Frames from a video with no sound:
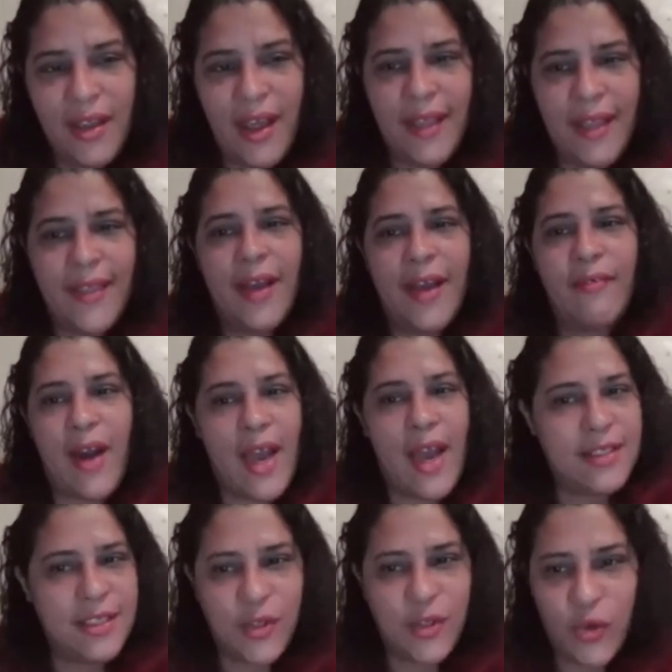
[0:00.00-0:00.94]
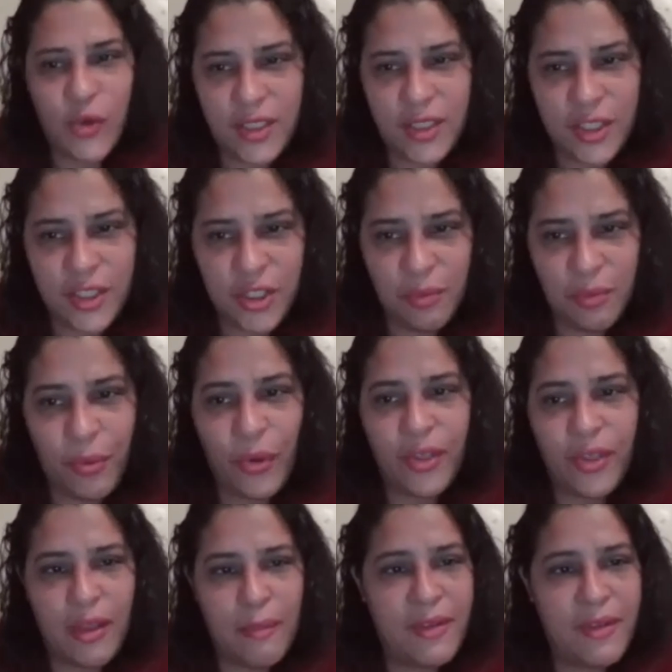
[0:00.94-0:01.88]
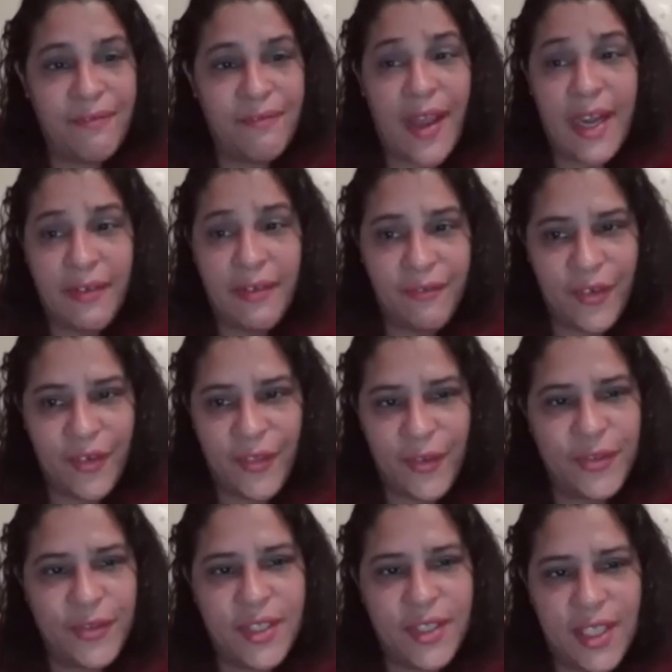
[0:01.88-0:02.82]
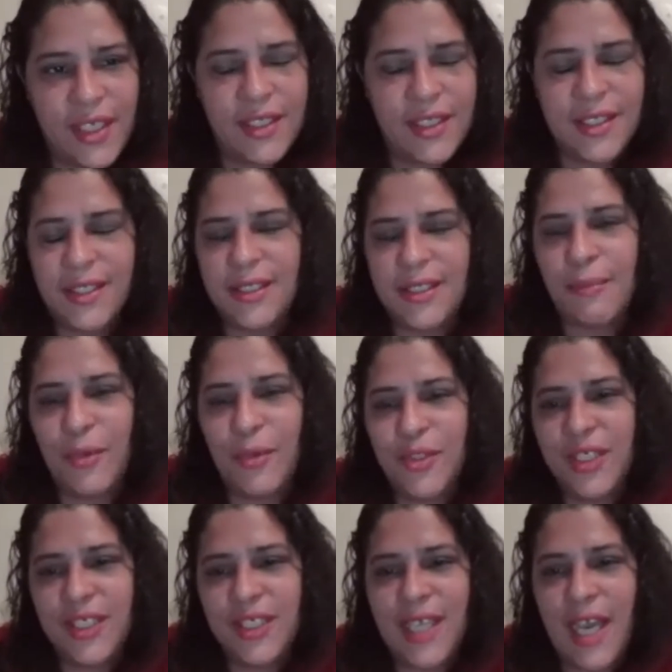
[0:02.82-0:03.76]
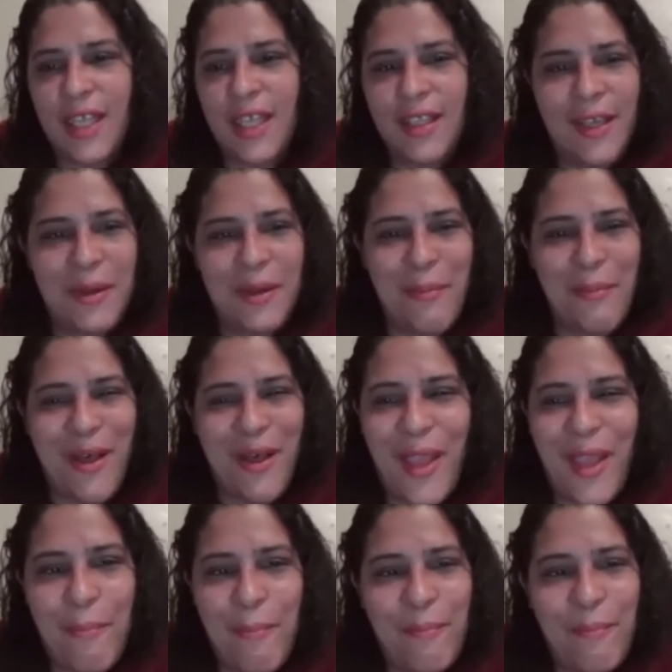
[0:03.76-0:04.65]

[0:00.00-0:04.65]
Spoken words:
and that RISE is going to support them in fighting for those things is the most exciting thing about that.